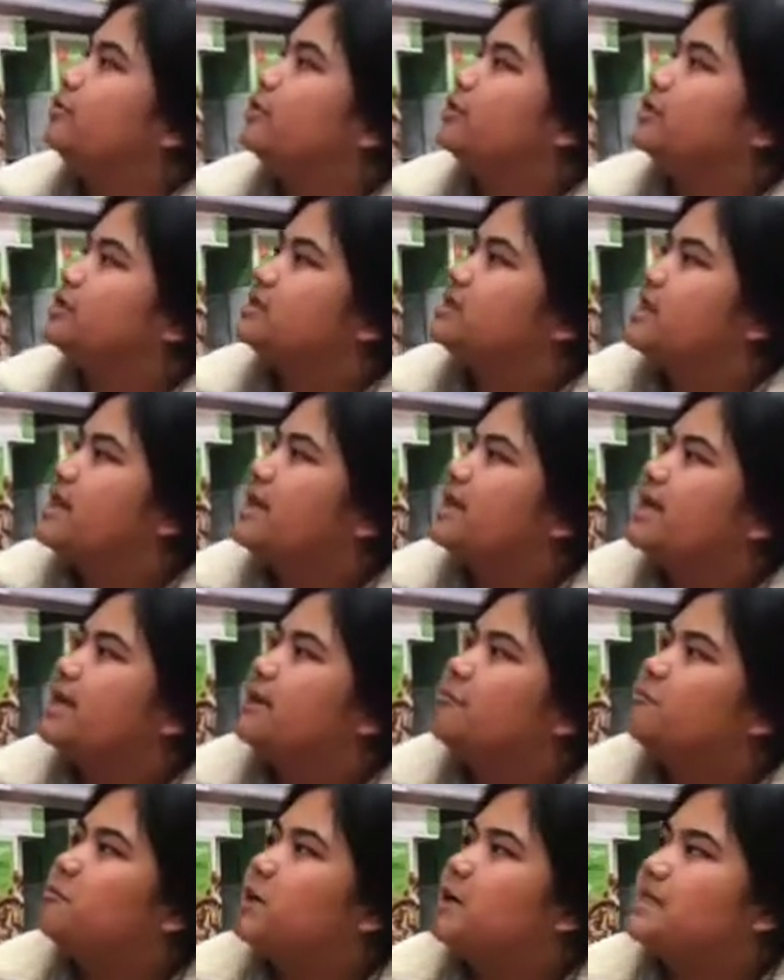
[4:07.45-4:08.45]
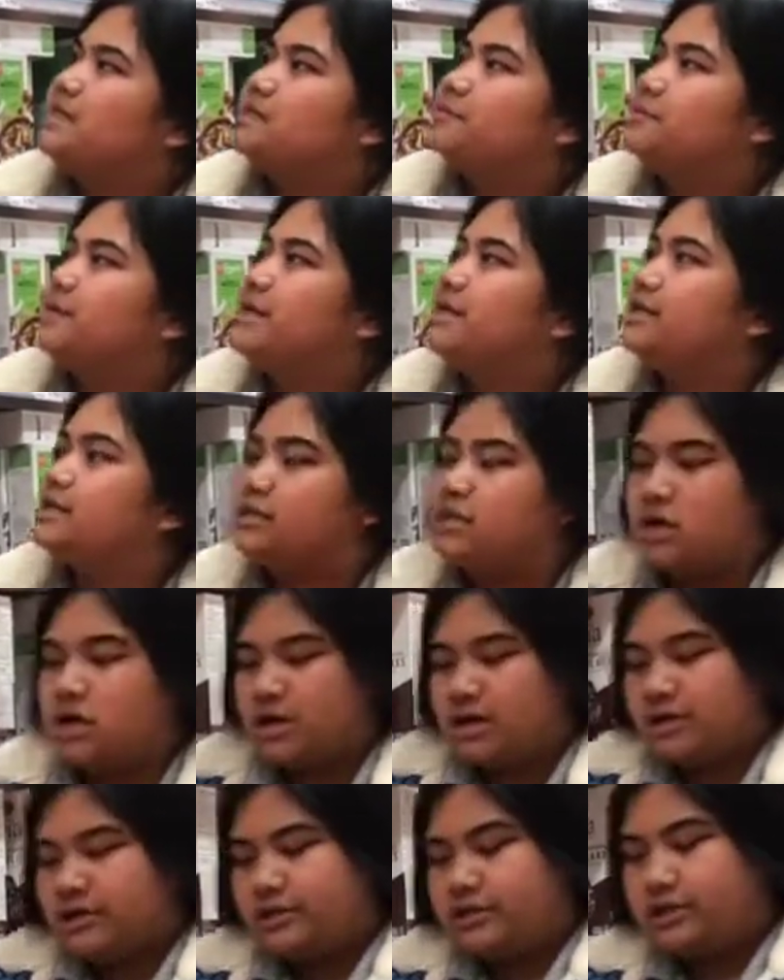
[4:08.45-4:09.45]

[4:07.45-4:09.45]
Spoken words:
looks like and what it's placed on.